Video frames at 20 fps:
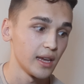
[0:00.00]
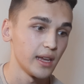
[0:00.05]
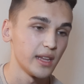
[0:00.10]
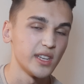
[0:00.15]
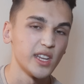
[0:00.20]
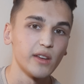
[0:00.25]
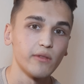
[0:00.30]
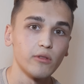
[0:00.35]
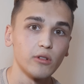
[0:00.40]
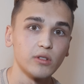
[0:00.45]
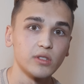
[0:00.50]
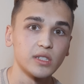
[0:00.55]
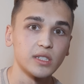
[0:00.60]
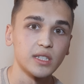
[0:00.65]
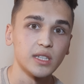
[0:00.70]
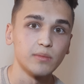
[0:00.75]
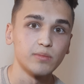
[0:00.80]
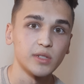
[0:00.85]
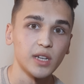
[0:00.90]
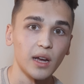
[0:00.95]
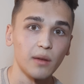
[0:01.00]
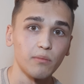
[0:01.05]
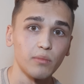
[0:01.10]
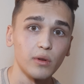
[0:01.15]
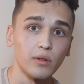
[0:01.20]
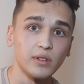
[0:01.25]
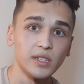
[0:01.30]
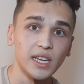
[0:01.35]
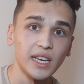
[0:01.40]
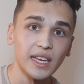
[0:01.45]
in average sleep time
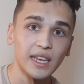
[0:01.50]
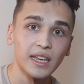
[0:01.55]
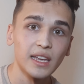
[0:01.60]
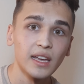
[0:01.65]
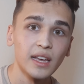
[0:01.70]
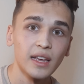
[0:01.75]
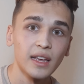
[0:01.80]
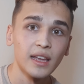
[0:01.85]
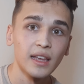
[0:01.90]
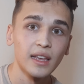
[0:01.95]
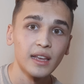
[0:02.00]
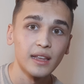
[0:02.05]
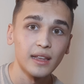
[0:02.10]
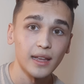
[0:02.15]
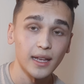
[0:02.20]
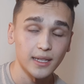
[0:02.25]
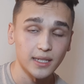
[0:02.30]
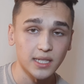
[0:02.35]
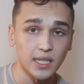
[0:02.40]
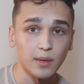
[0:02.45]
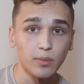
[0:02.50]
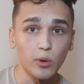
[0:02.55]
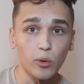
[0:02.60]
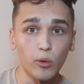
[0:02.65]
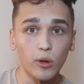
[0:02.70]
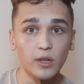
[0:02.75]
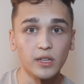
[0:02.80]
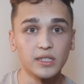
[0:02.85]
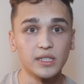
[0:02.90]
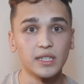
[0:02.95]
per day and sleep
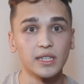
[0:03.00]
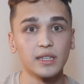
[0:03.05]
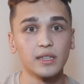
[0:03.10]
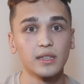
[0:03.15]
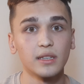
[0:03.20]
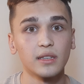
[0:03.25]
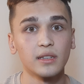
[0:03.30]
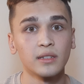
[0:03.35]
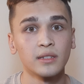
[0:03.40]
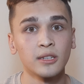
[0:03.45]
quality.